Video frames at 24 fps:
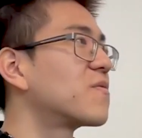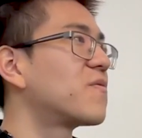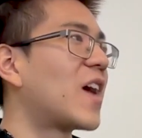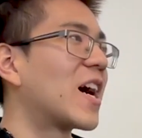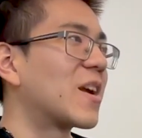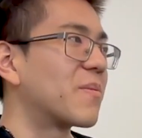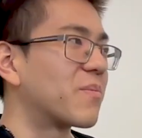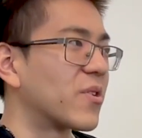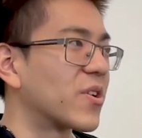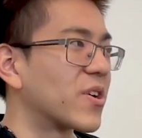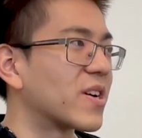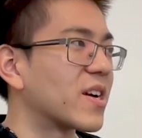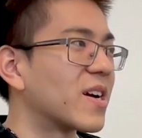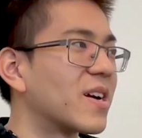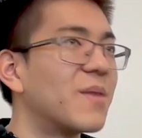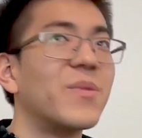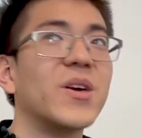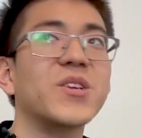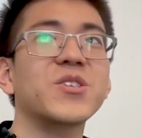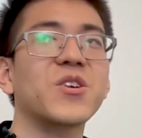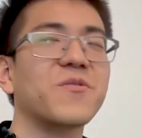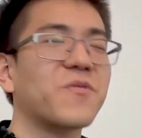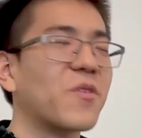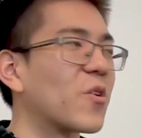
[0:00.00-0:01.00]
Feinberg. I'm
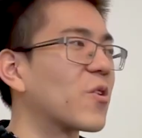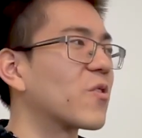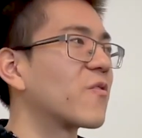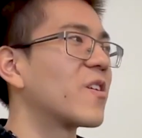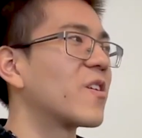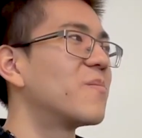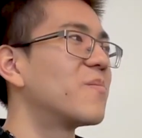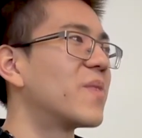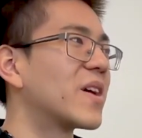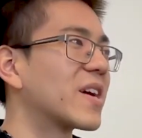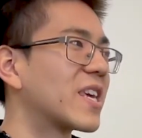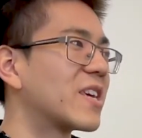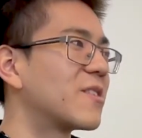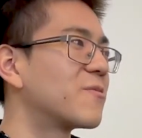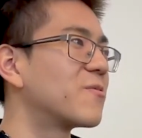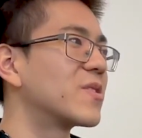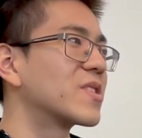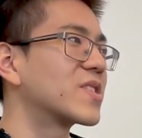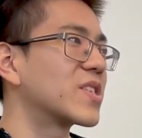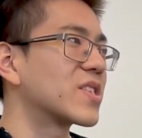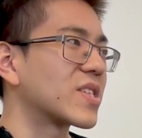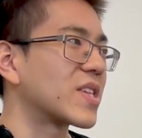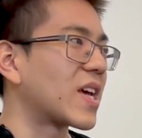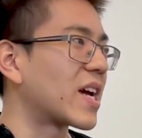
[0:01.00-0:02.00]
not sure if you've heard of him, but he
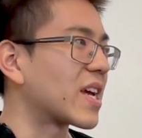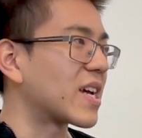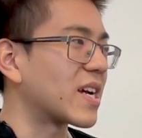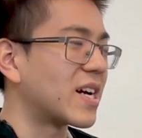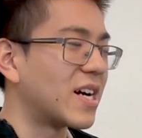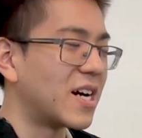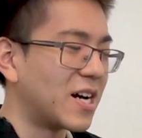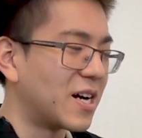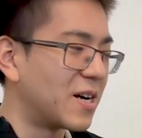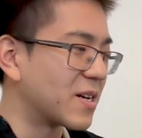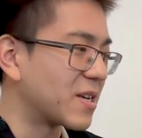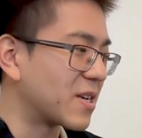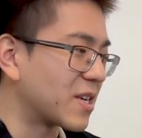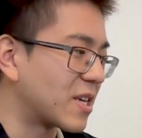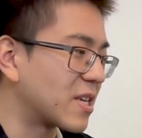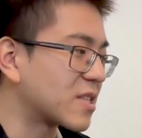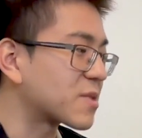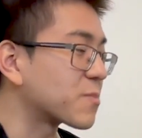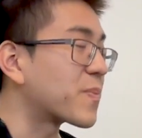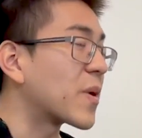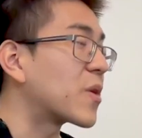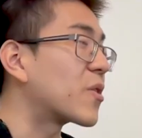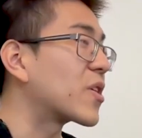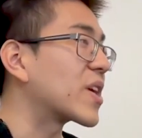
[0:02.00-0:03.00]
was just like
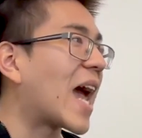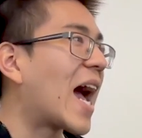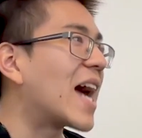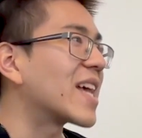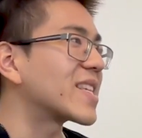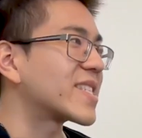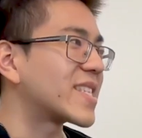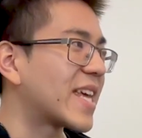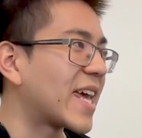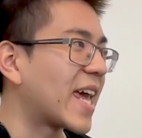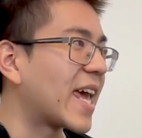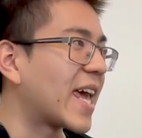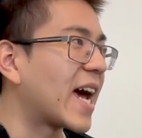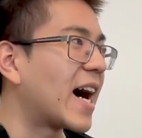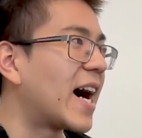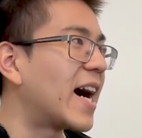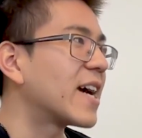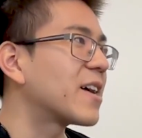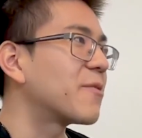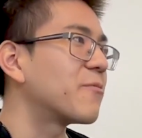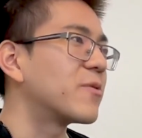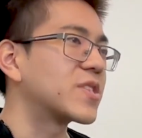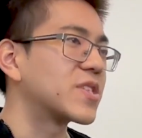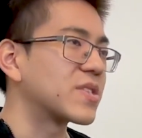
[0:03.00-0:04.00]
he's building Castate
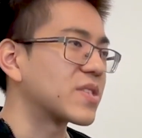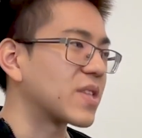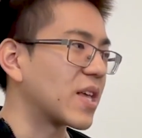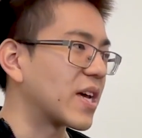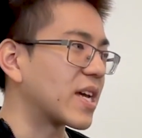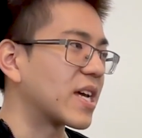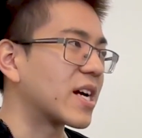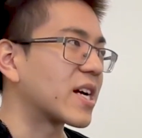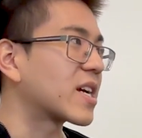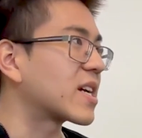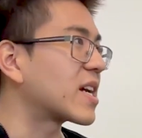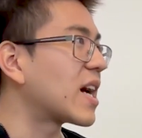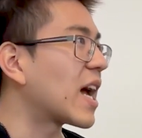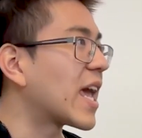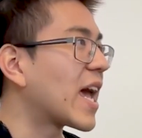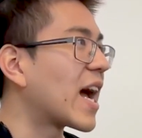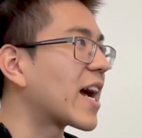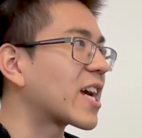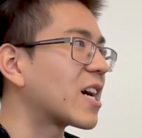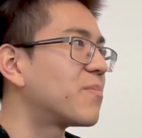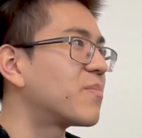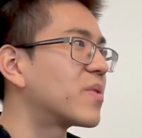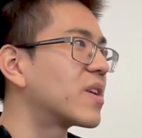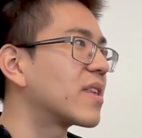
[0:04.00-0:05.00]
AI, which is like an AI
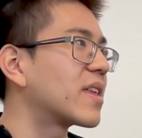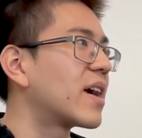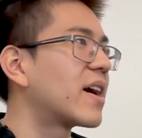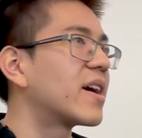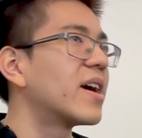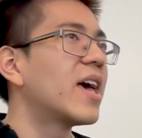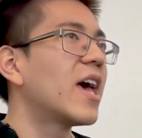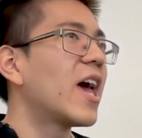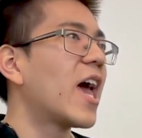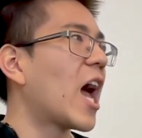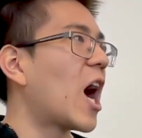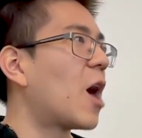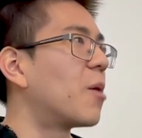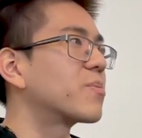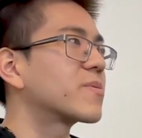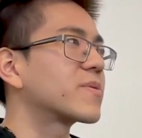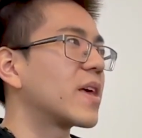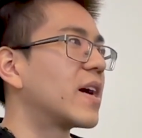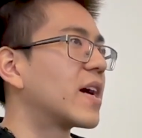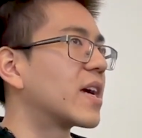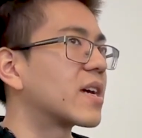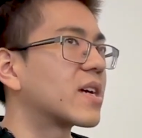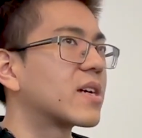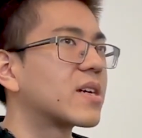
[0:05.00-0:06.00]
company that helps
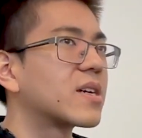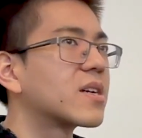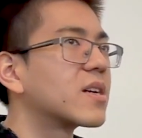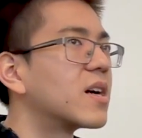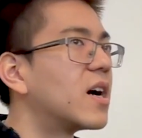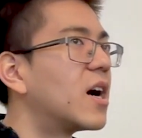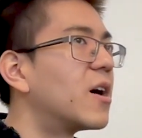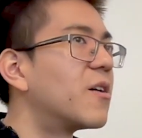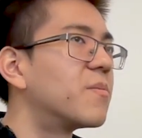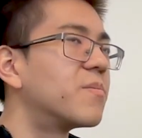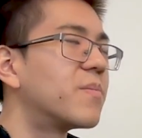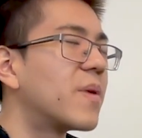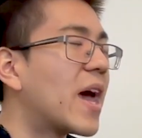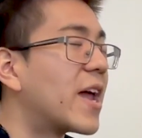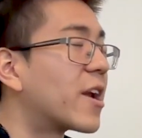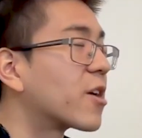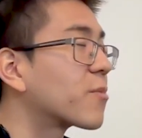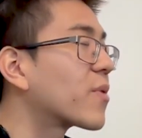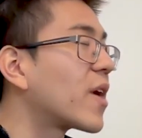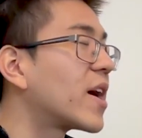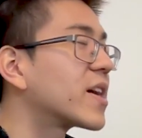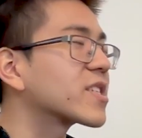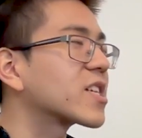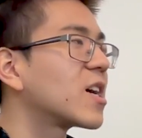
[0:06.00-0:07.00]
like
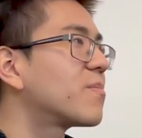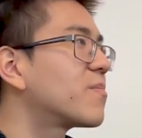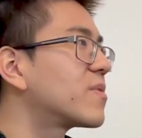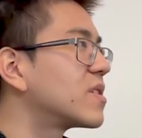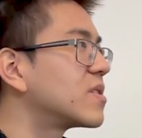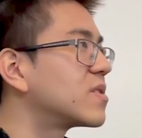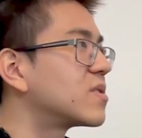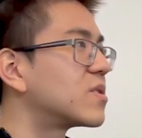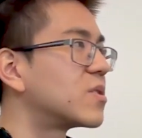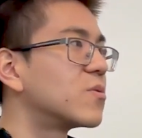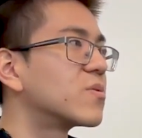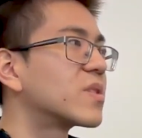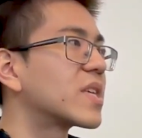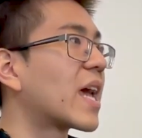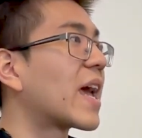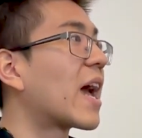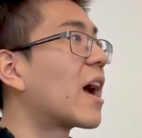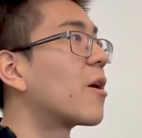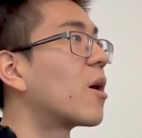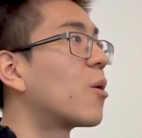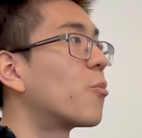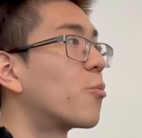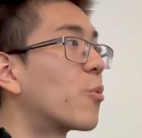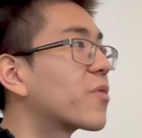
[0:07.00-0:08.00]
enterprise companies use
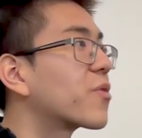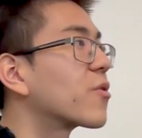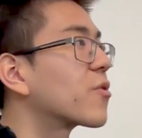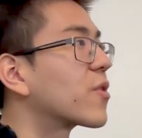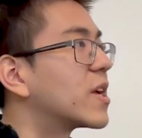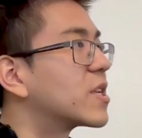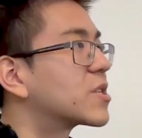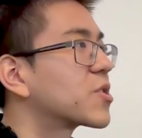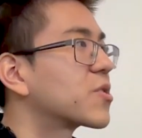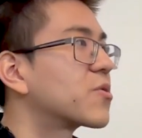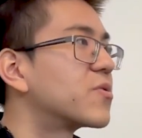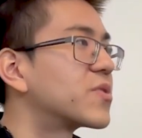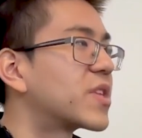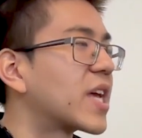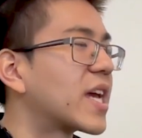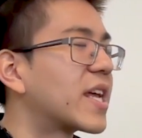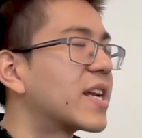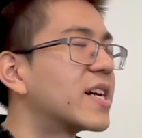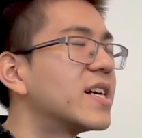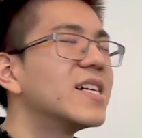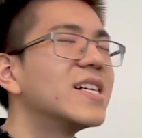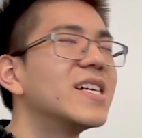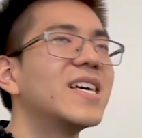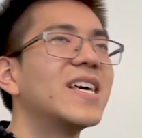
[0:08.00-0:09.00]
AI with their internal
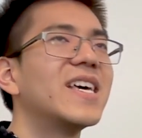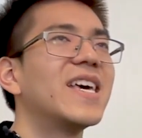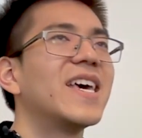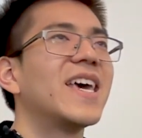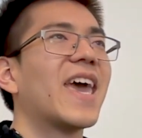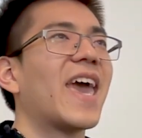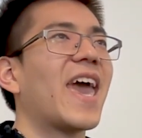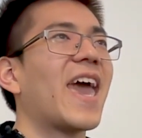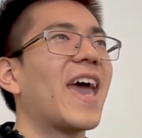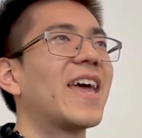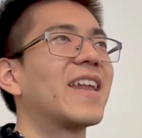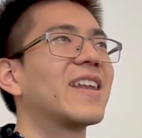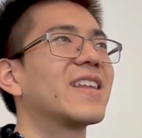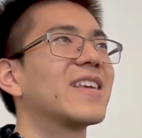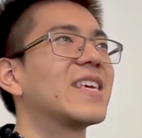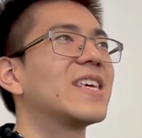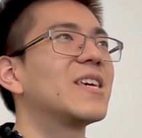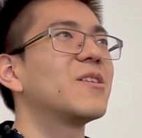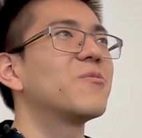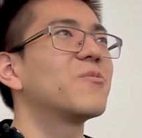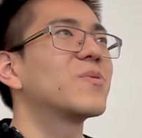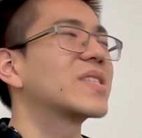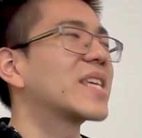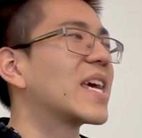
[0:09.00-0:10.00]
data. And
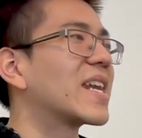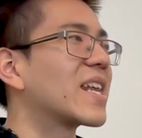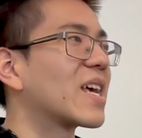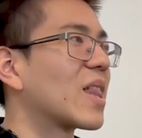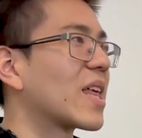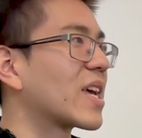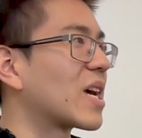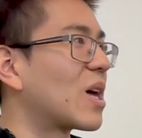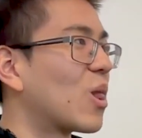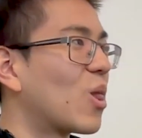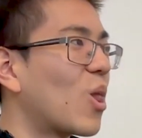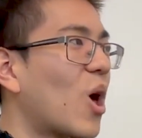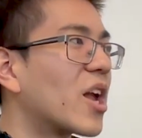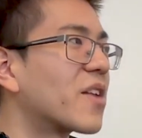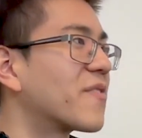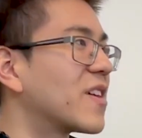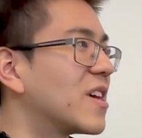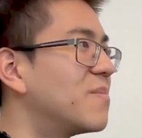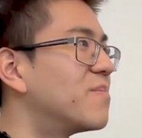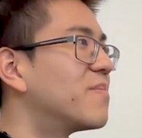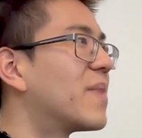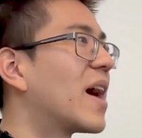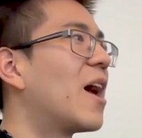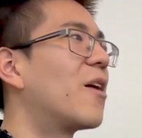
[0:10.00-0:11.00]
he was getting like a lot of
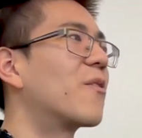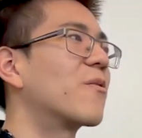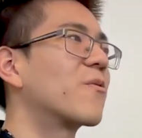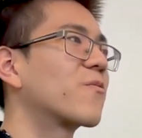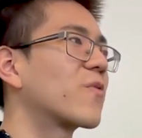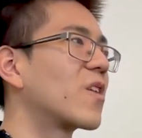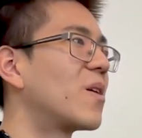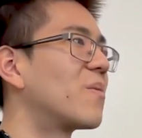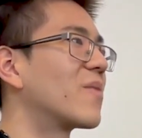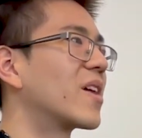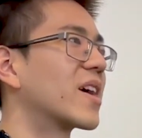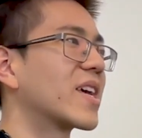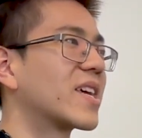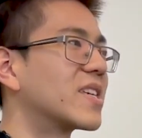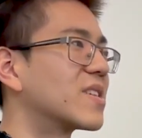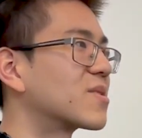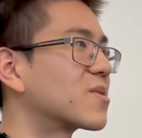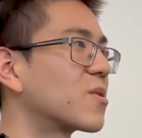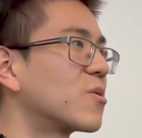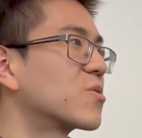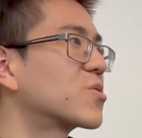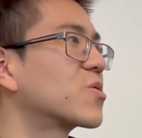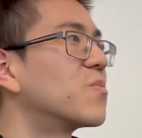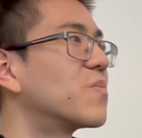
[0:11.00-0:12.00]
inbound from like his
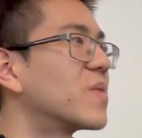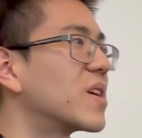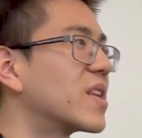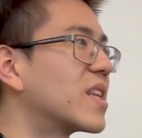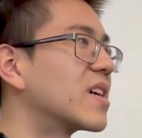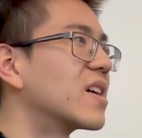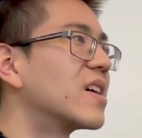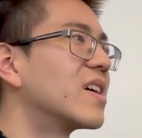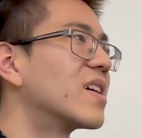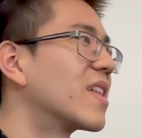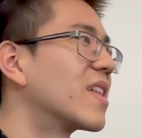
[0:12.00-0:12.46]
social media